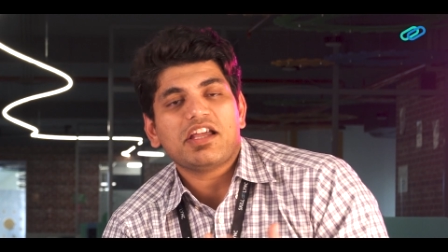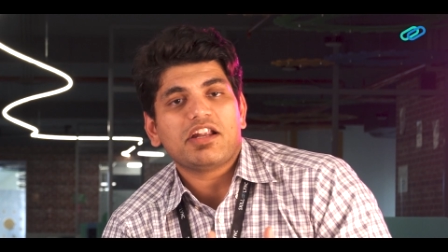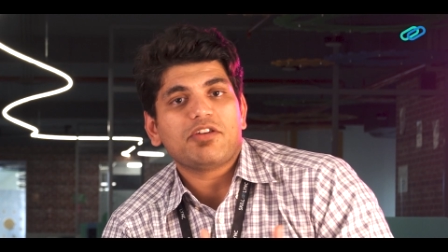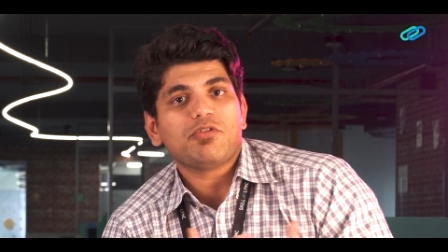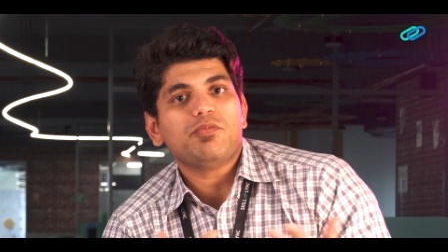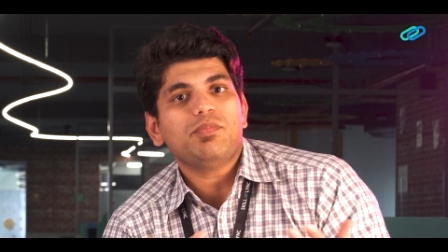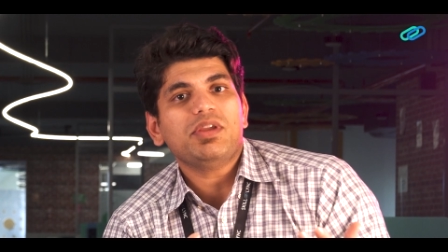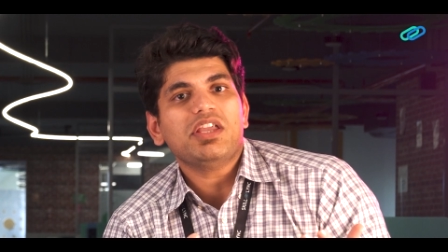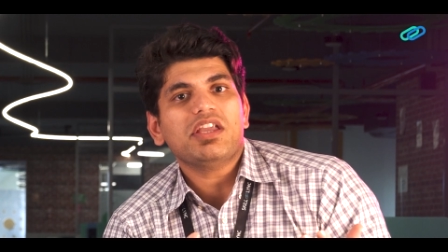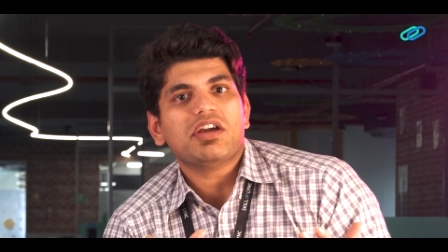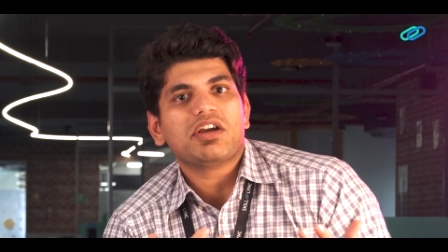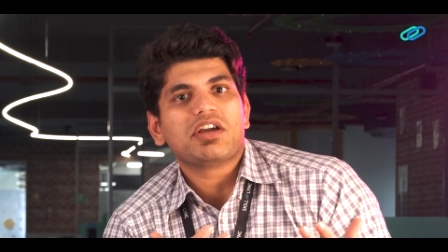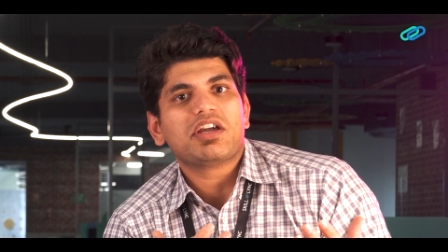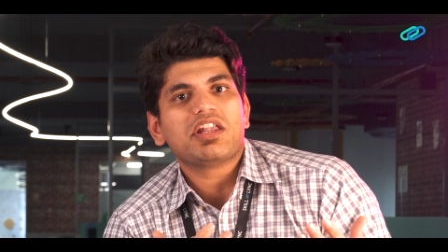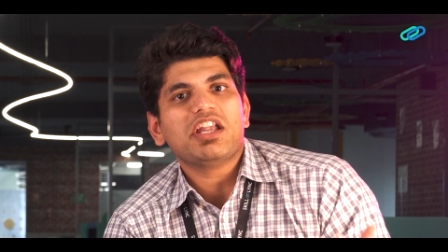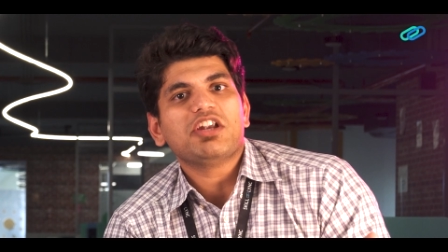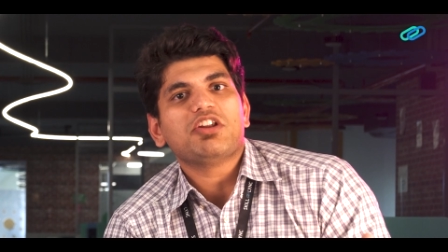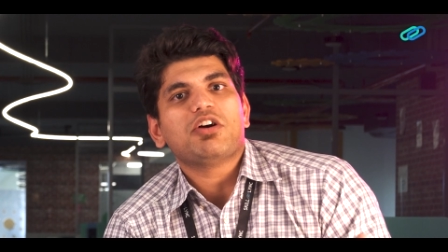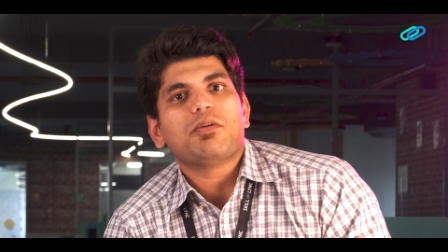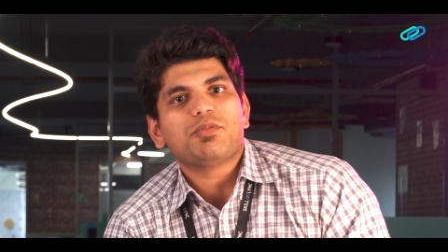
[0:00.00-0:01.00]
that would be a
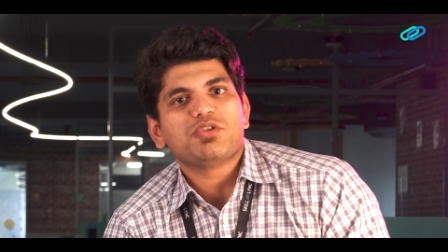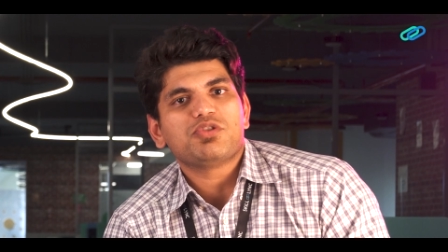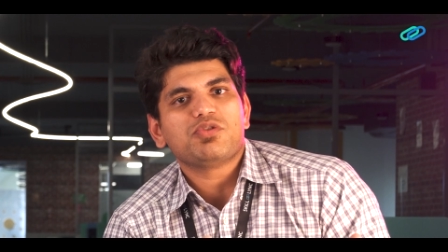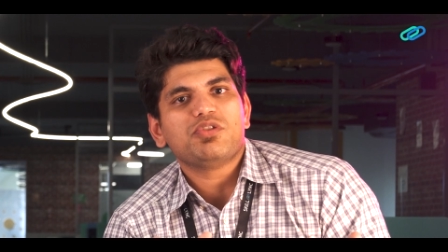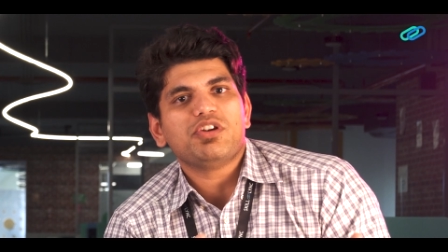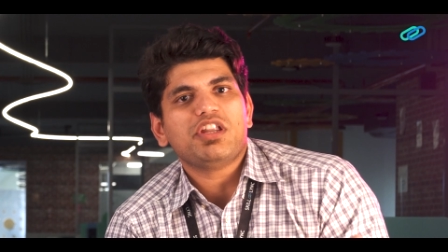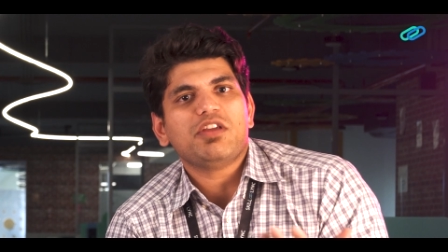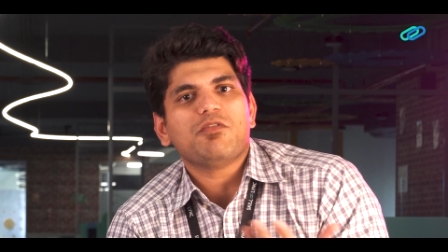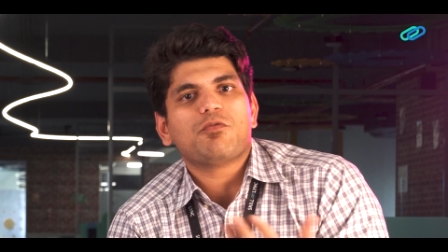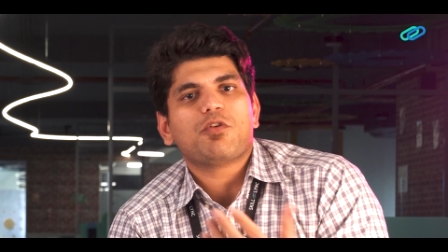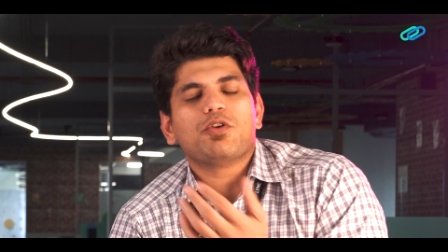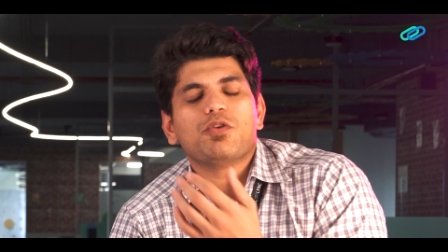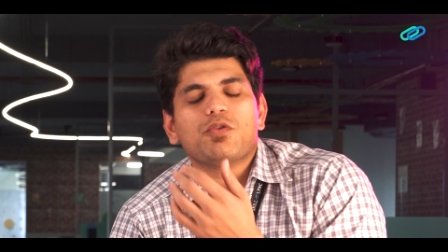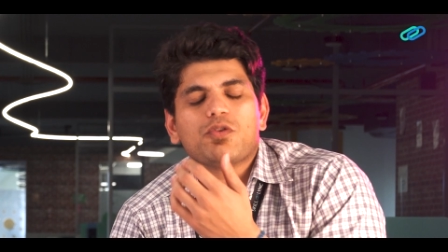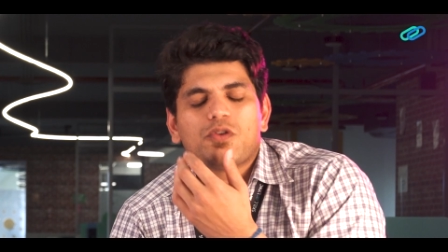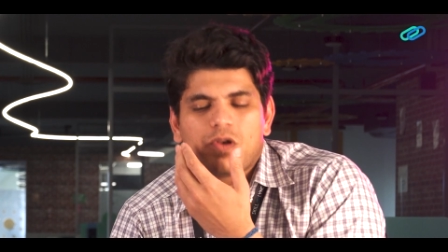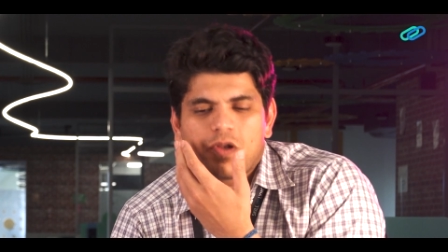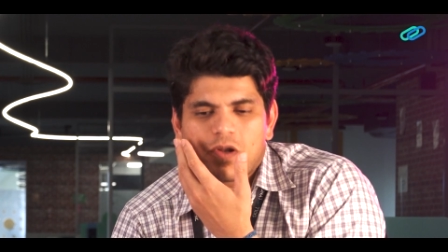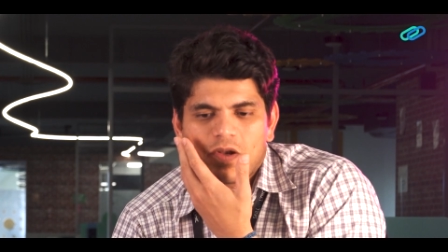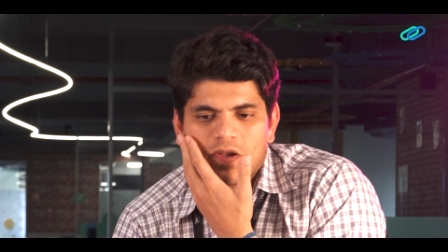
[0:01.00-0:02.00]
great opportunity for
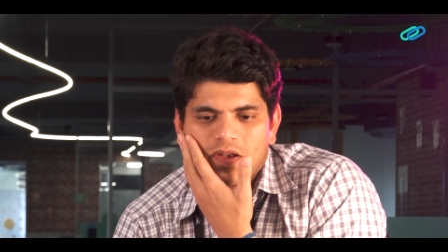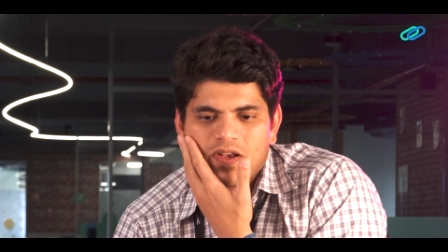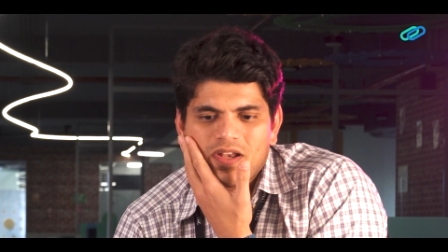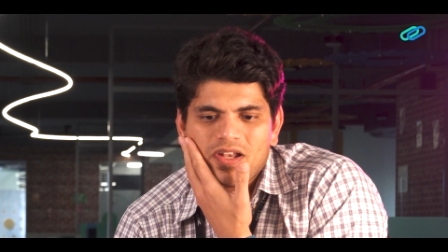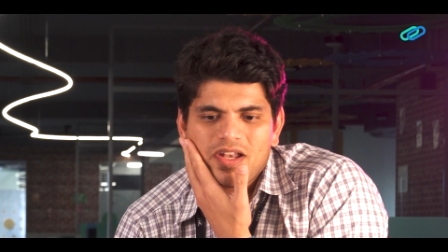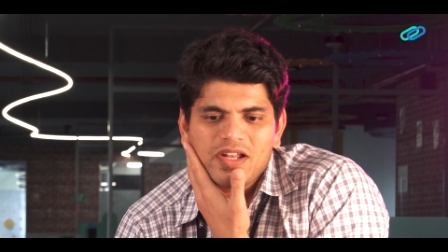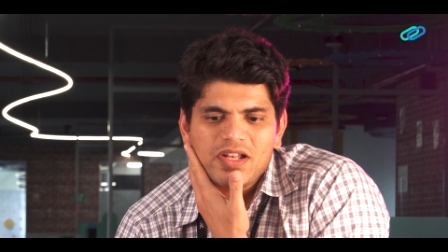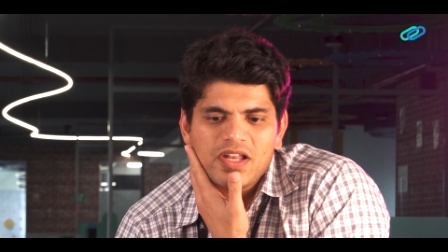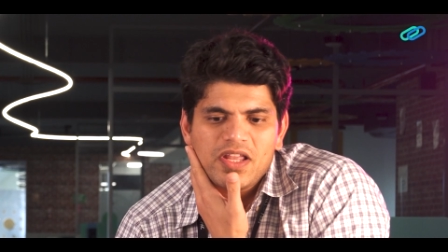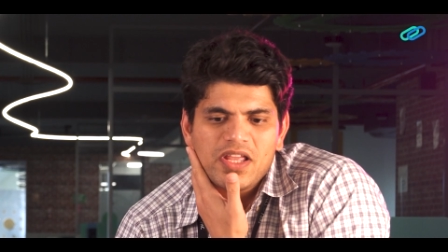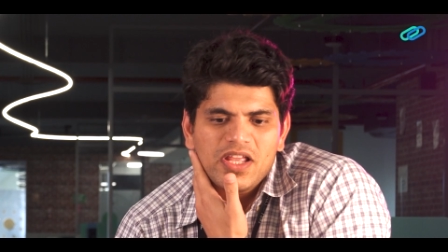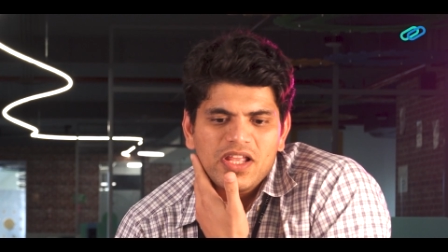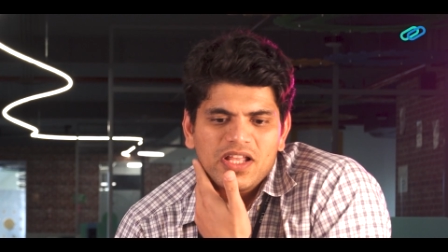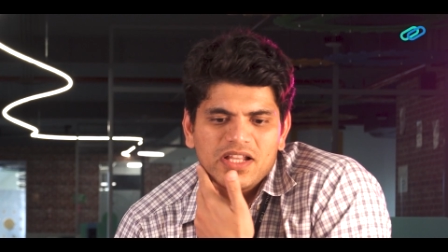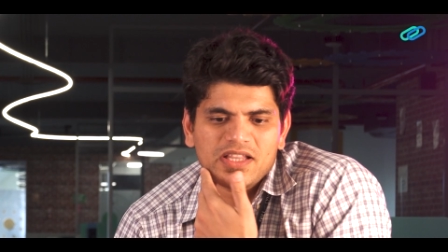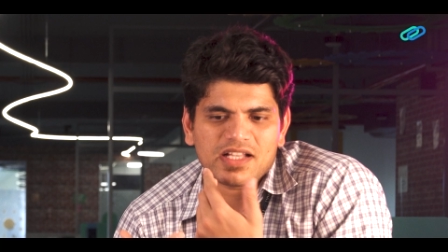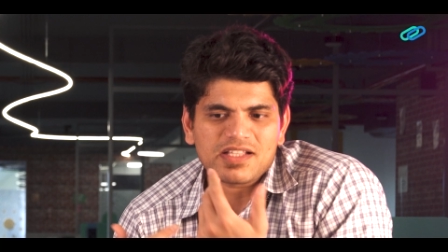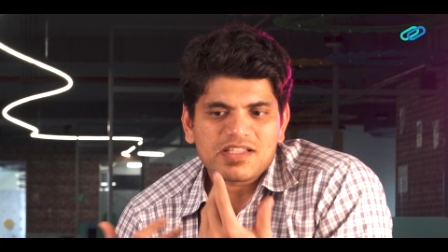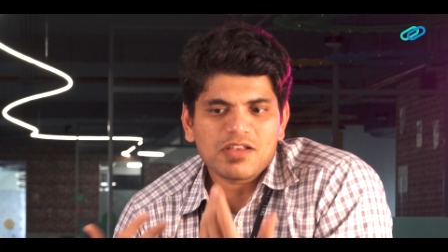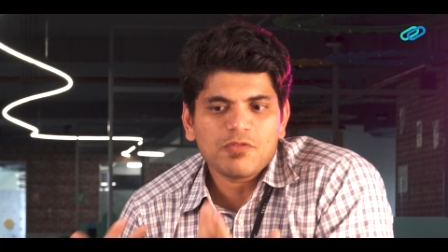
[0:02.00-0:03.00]
you to learn, right? And
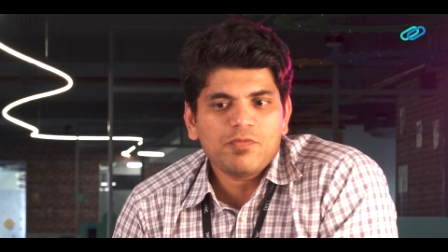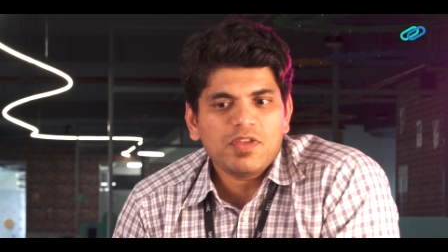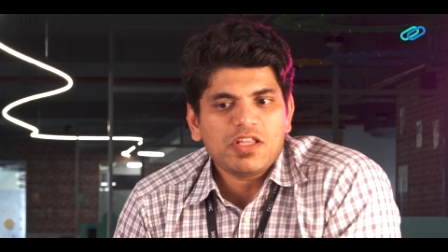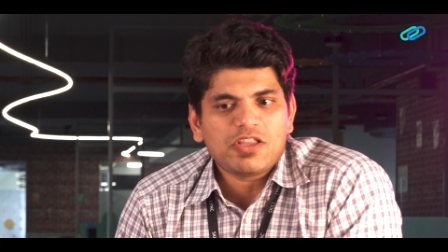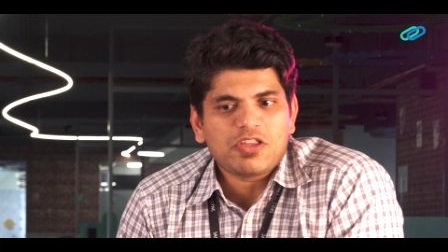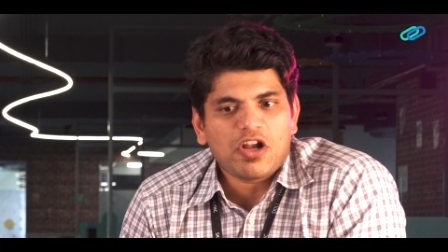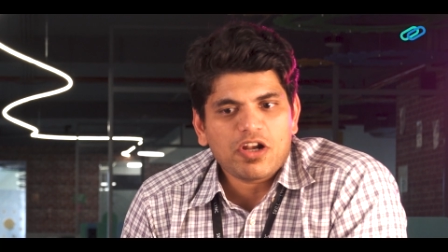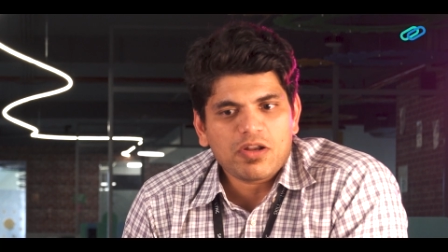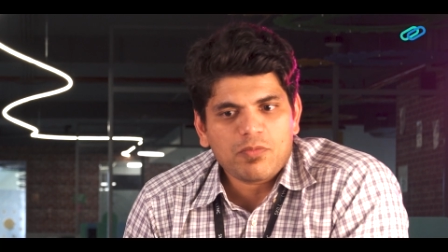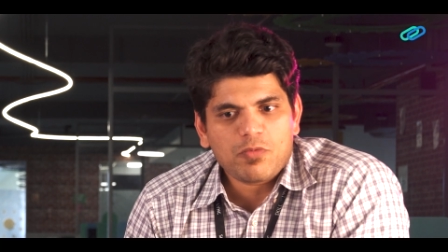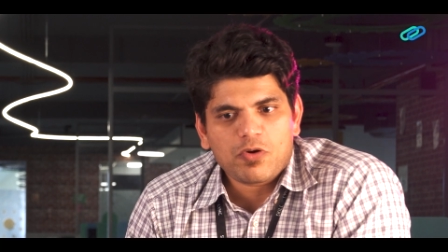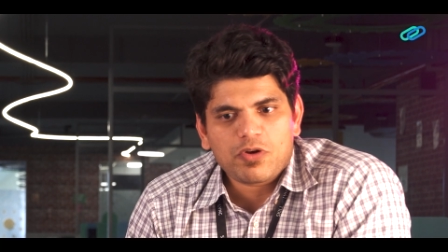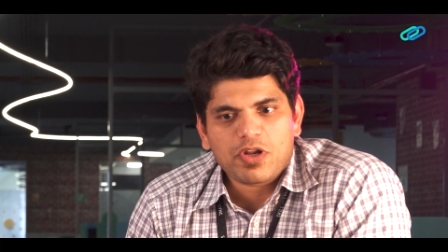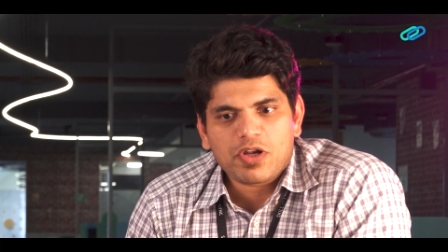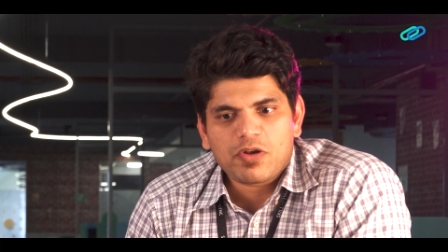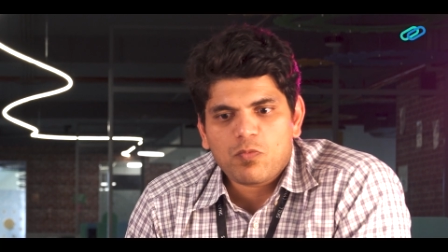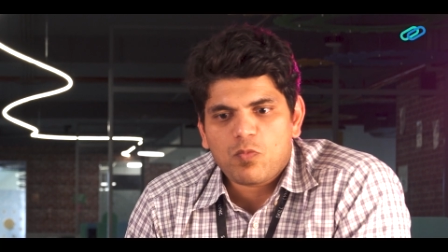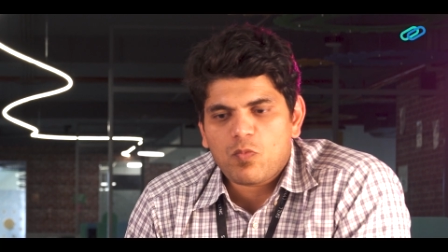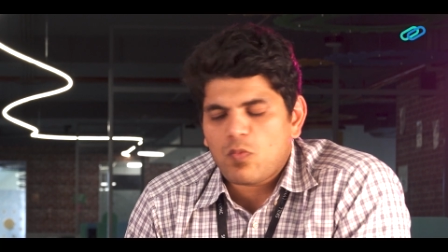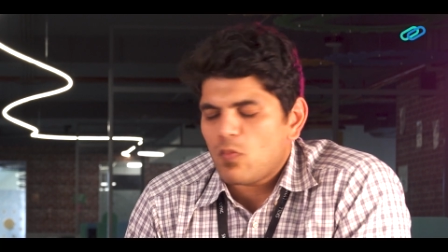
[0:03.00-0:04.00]
that's how we thought
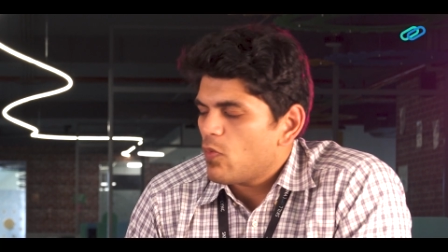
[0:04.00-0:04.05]
about it.